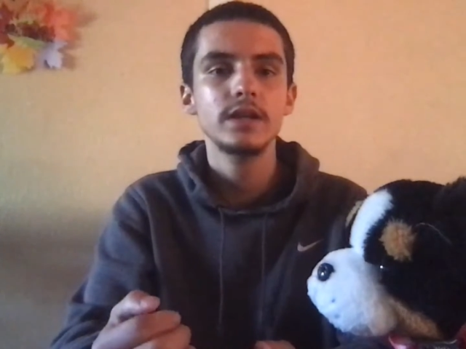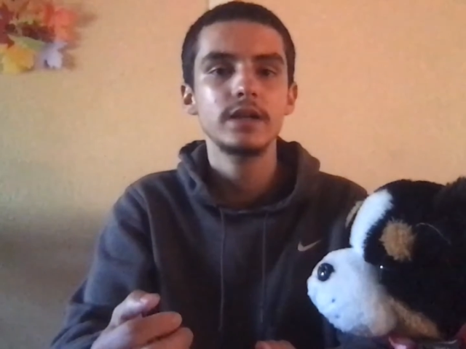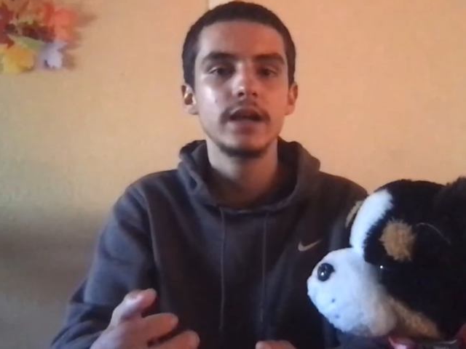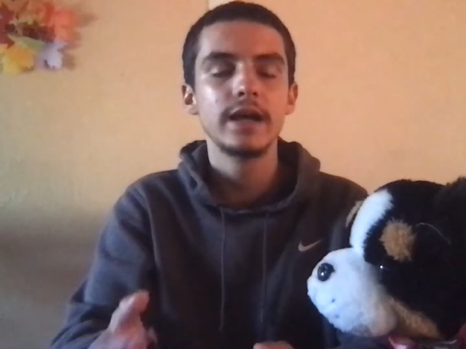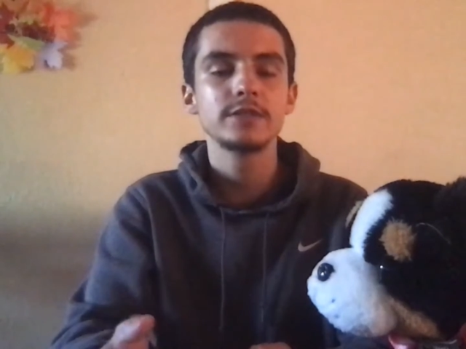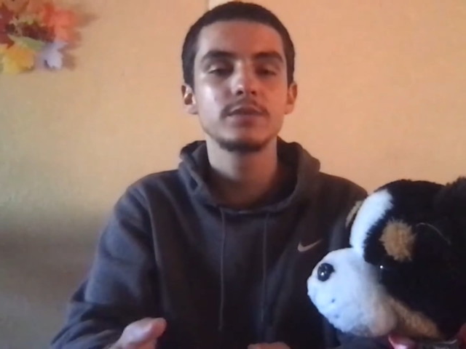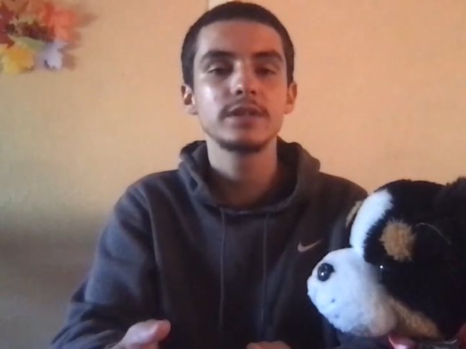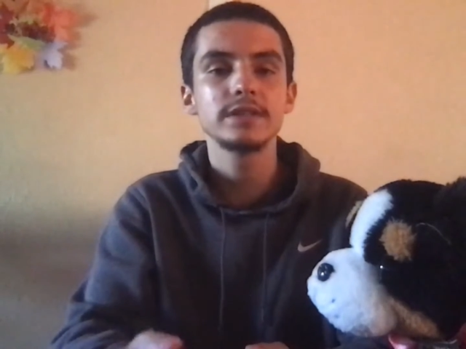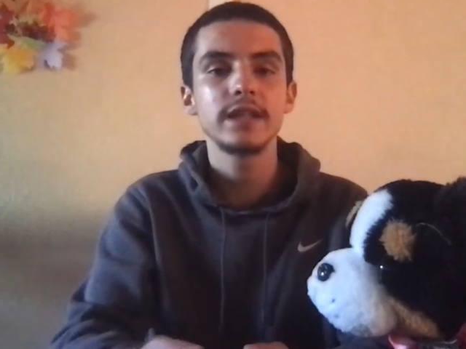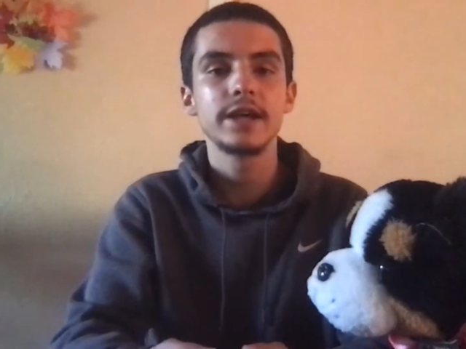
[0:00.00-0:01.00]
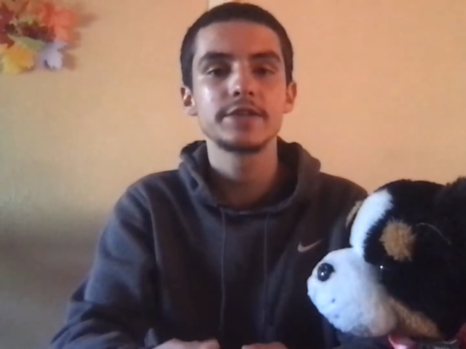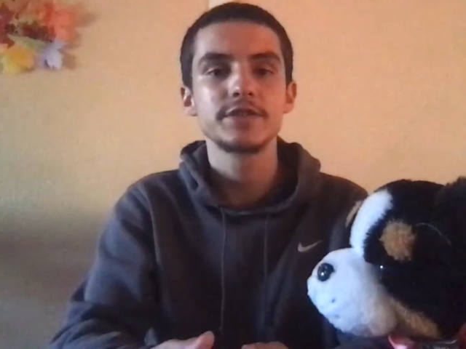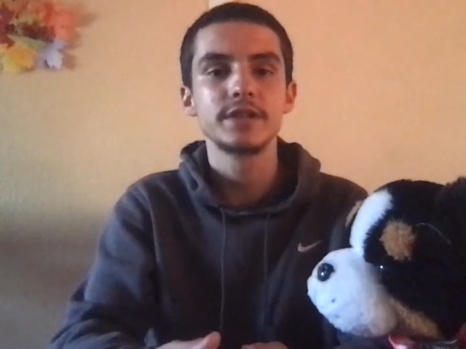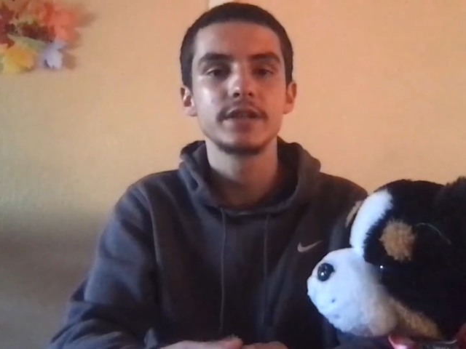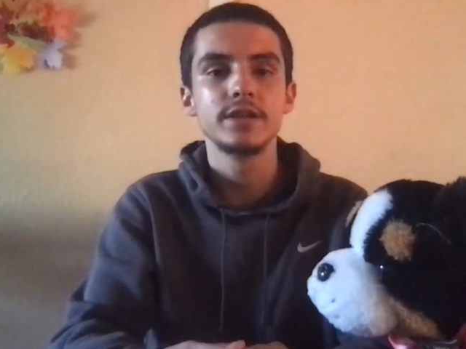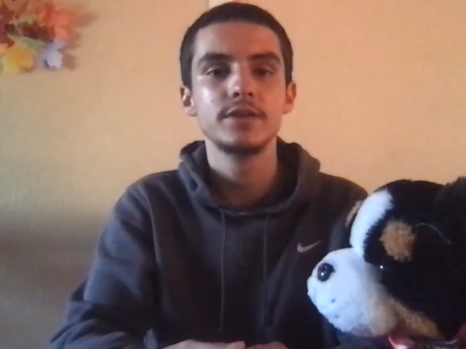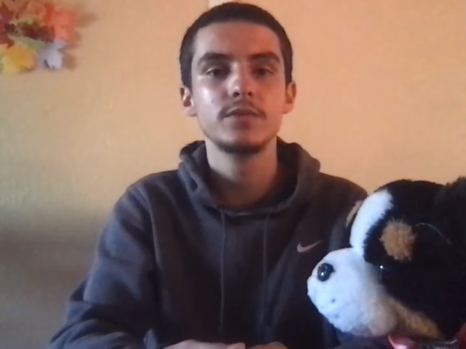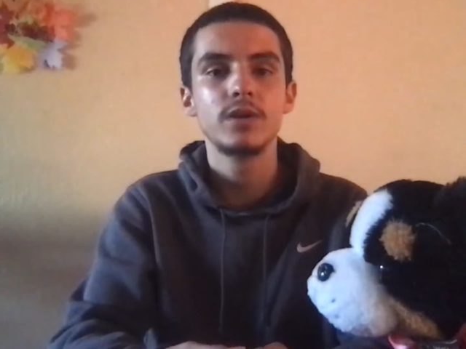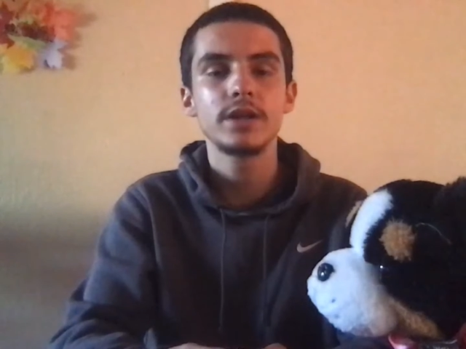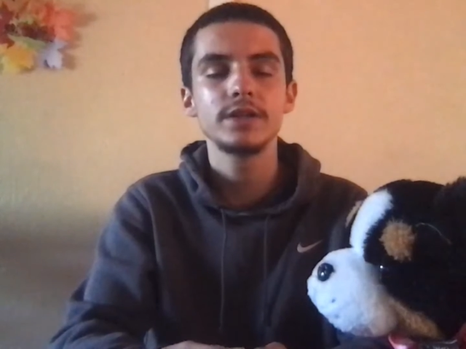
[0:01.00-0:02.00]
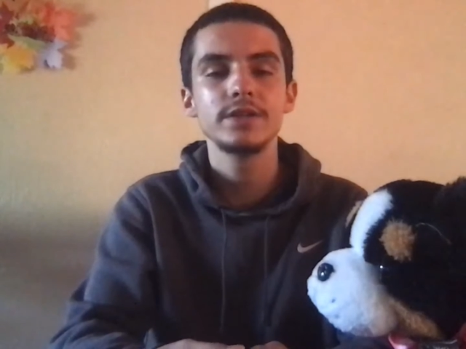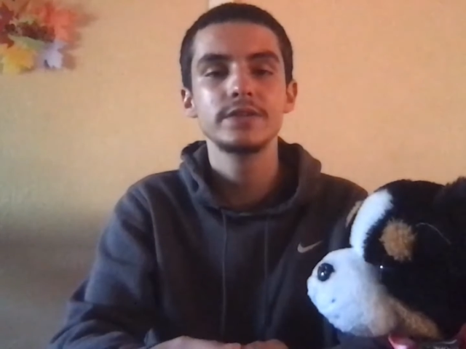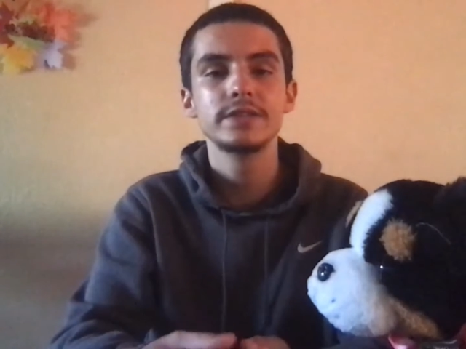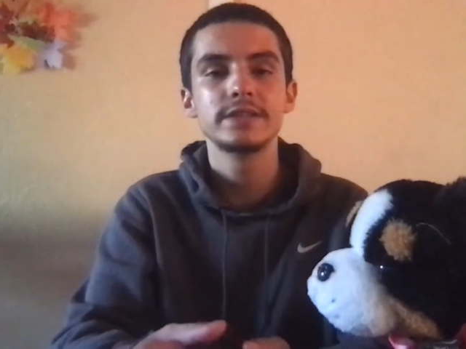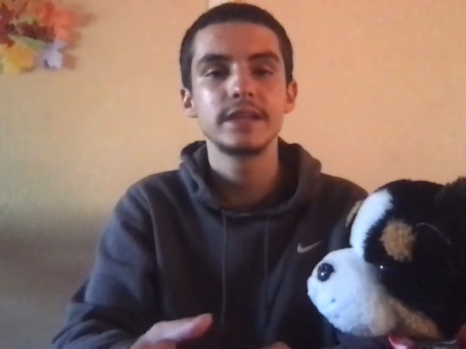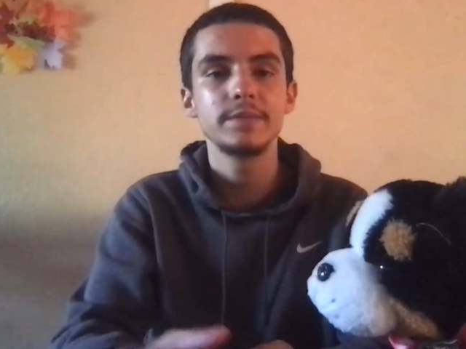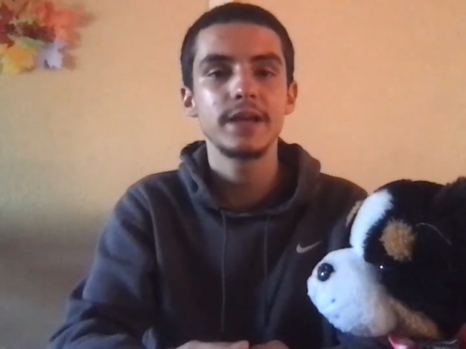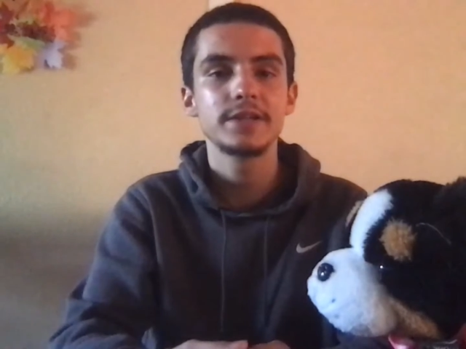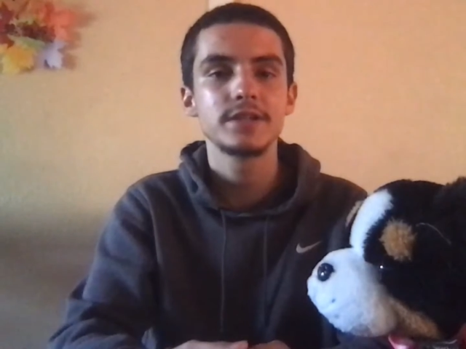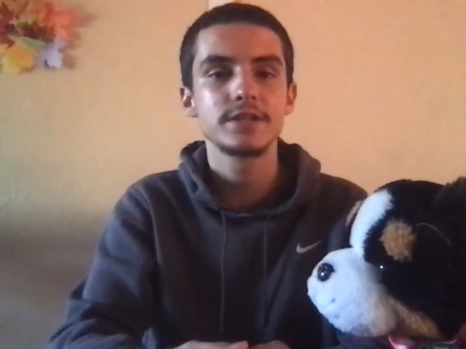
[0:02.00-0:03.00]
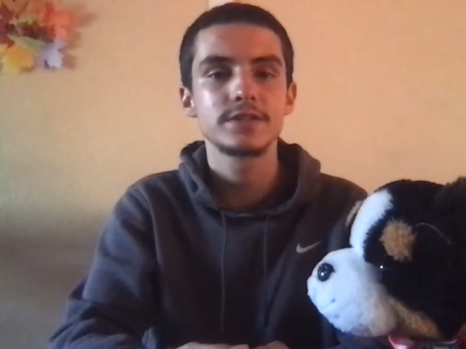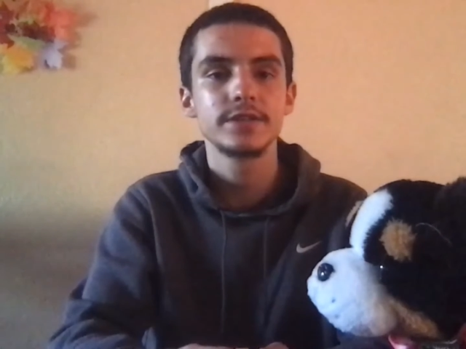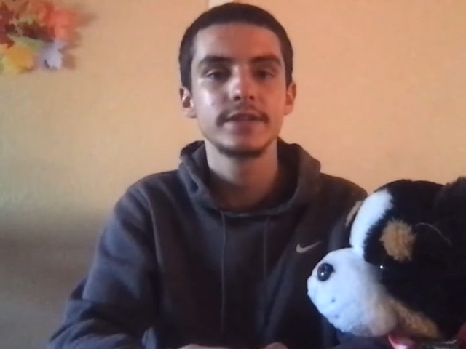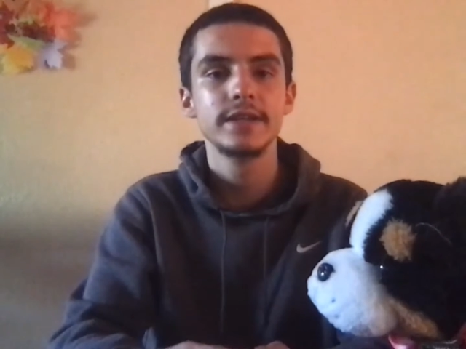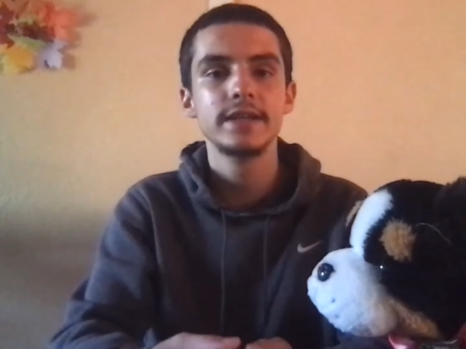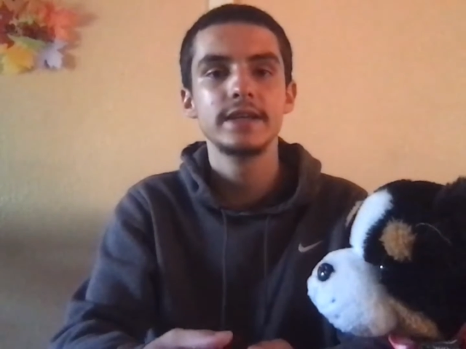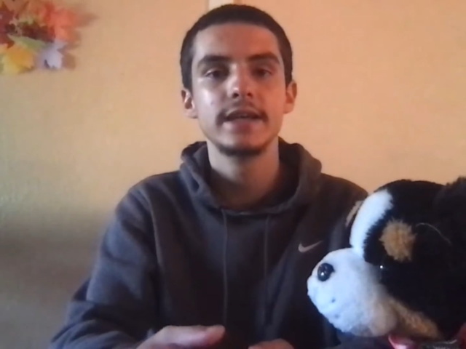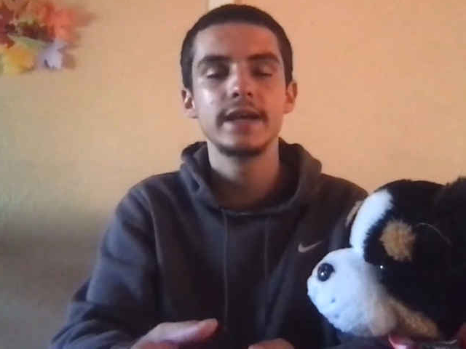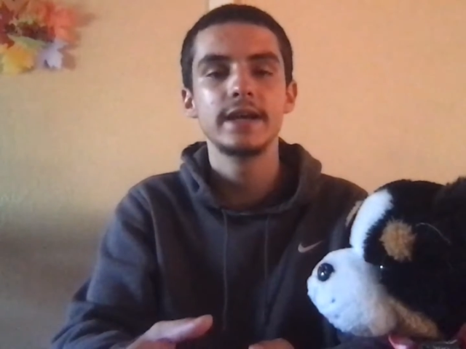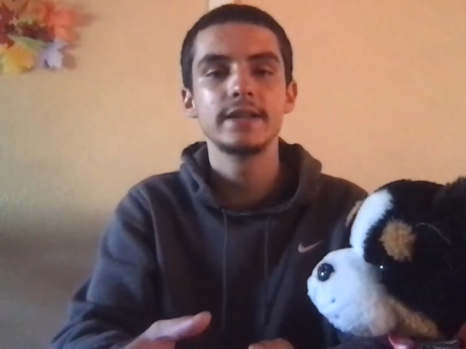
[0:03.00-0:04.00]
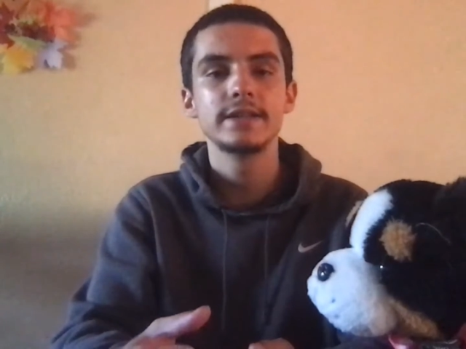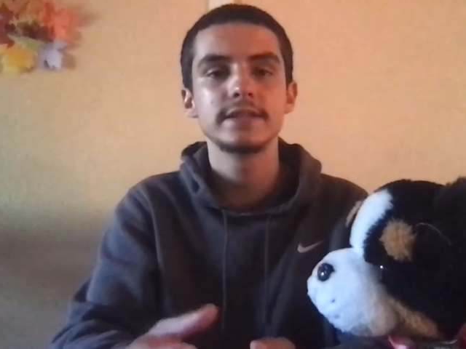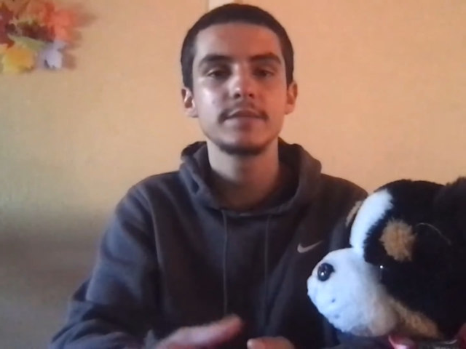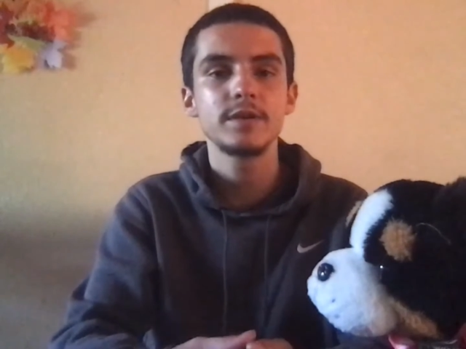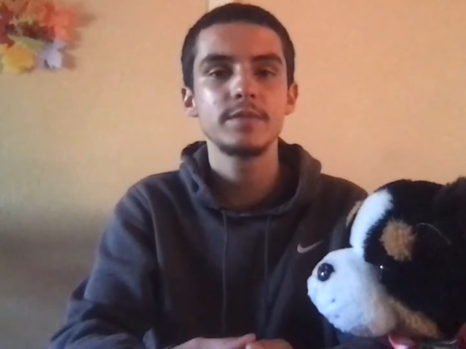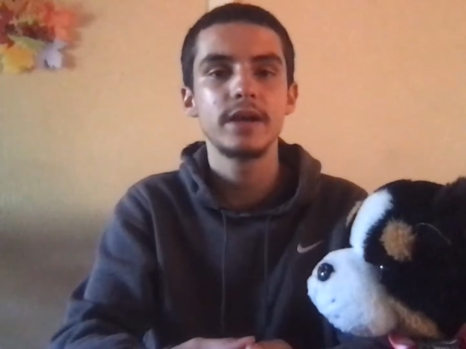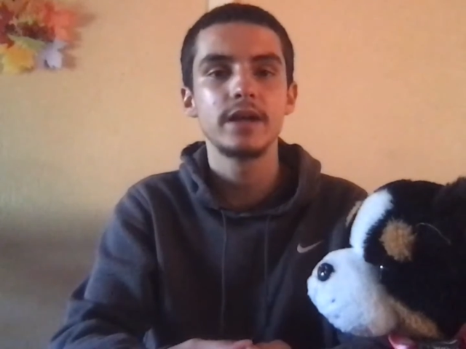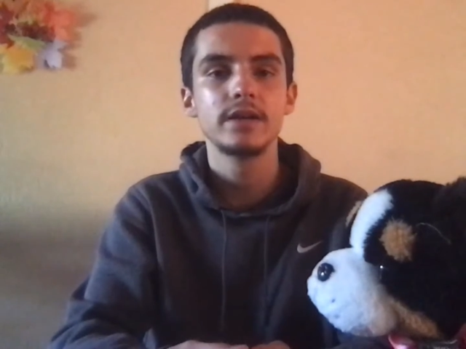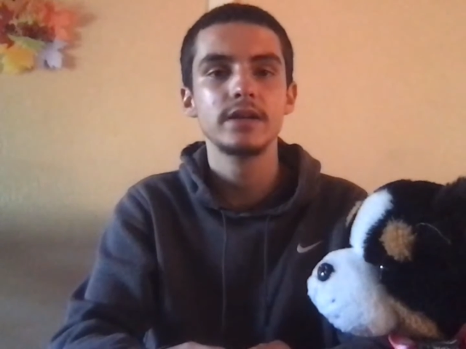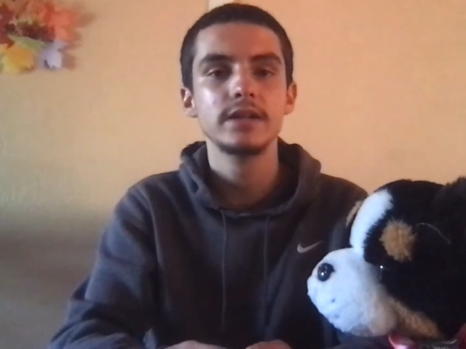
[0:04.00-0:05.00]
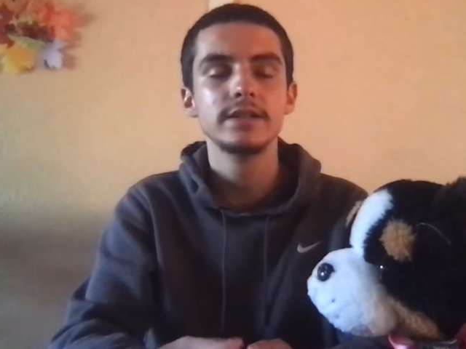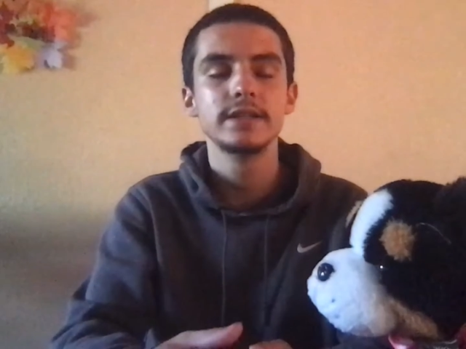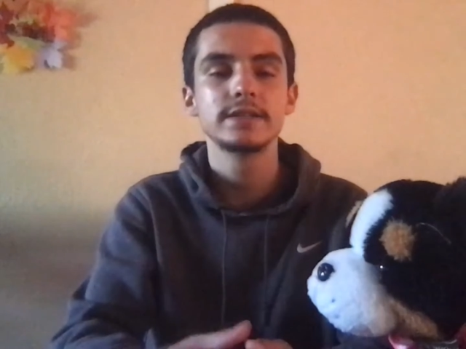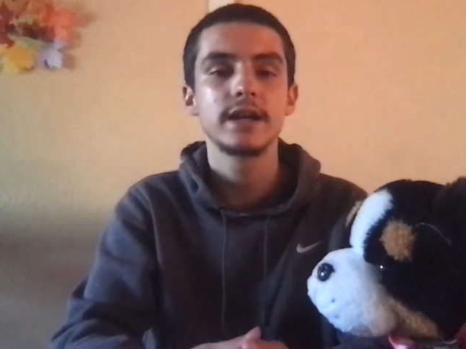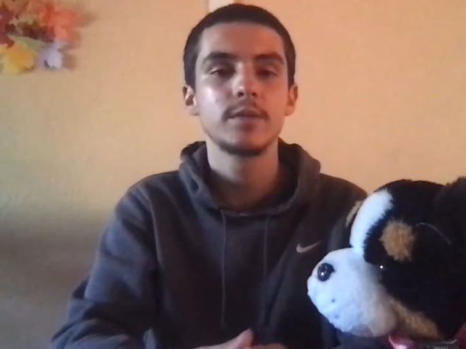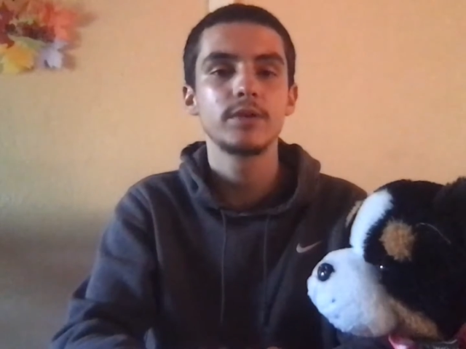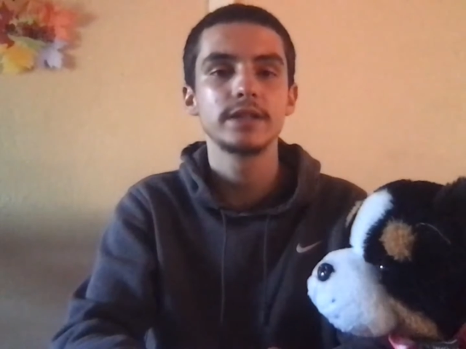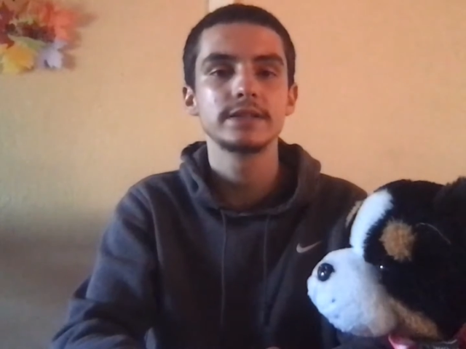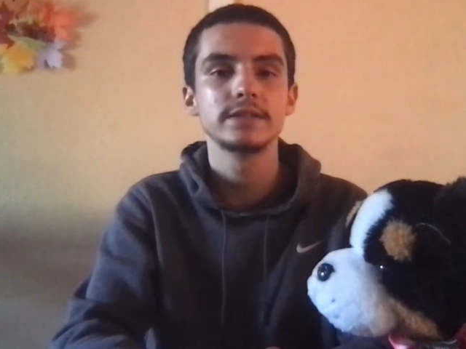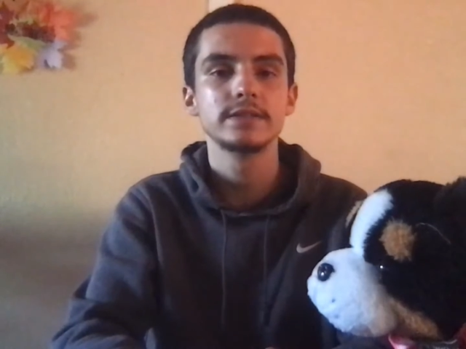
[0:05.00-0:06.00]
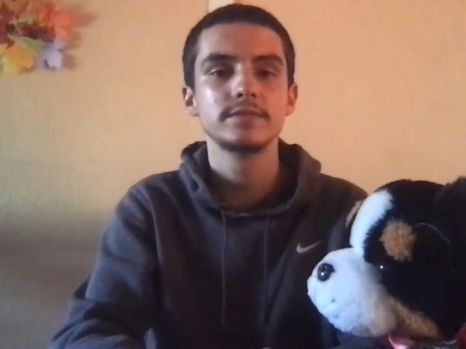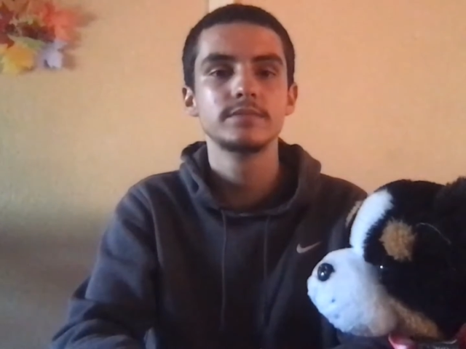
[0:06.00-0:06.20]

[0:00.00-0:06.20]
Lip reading: As well as the last trick, you want to use the same hand gesture and the same command the entire process.